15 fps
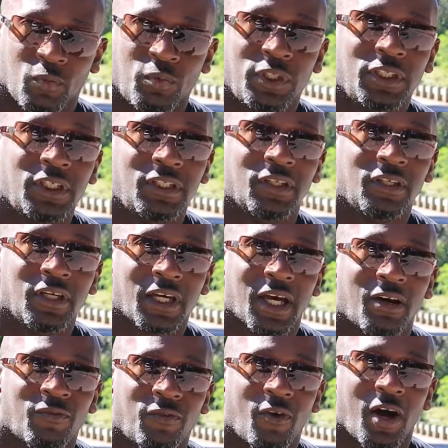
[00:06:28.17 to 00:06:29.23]
We need to look
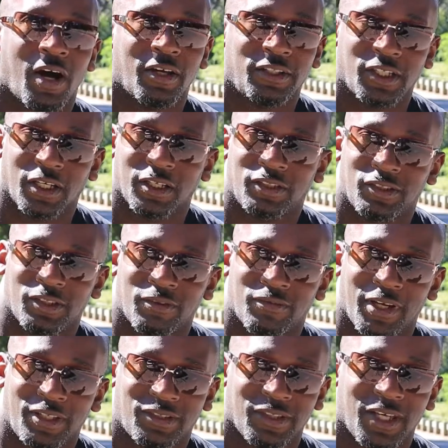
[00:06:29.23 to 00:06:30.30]
out for our younger
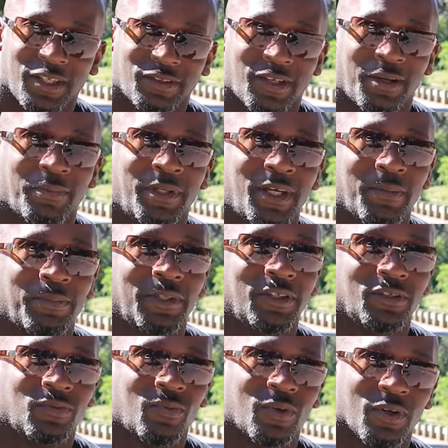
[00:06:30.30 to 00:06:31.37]
generation that's coming up in
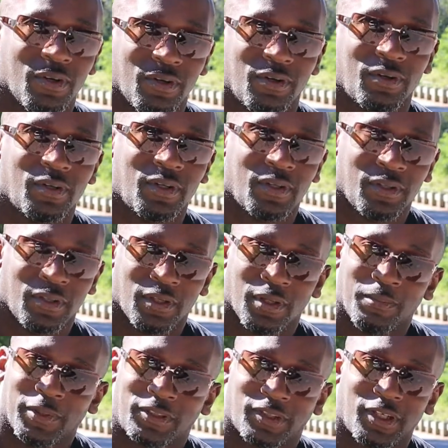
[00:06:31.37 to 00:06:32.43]
this world.
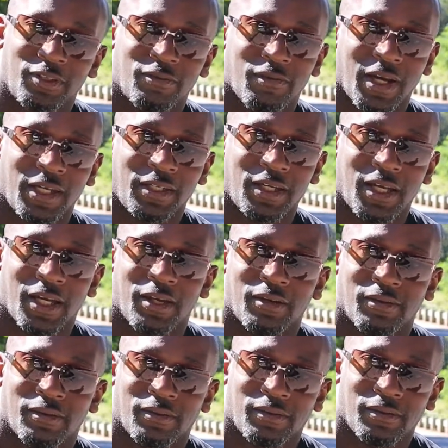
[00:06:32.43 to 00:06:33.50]
I'm gonna tell you right now.
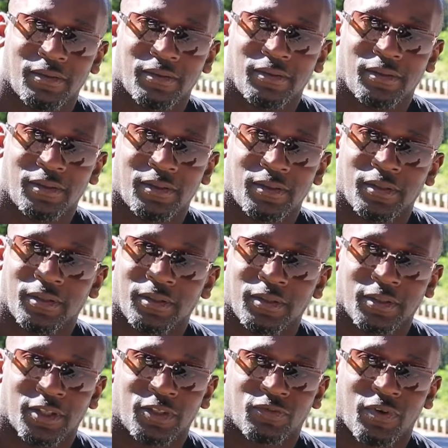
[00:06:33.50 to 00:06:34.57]

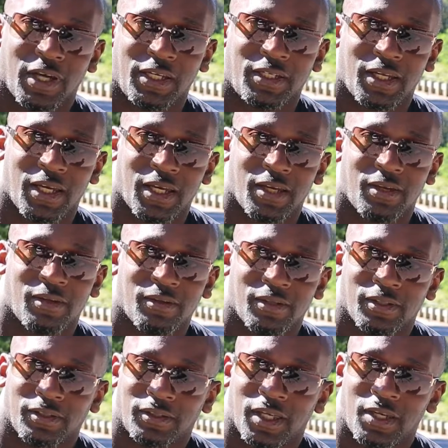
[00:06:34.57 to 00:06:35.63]
Because right now,
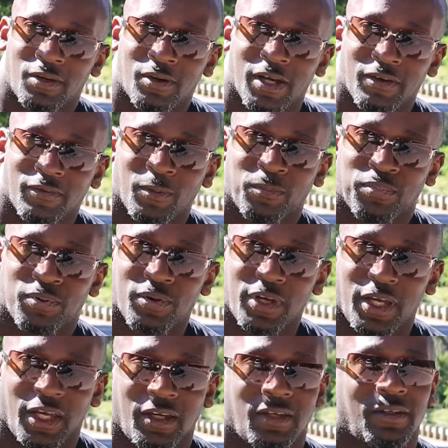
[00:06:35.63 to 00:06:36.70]
they don't have a
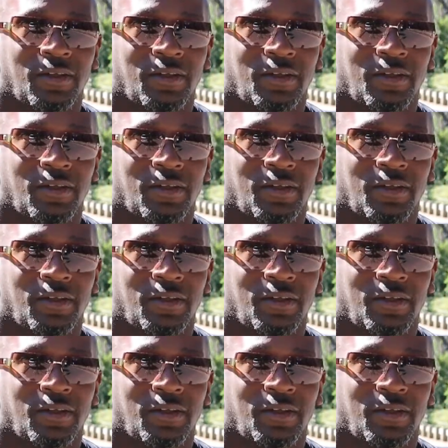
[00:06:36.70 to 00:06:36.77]
prayer.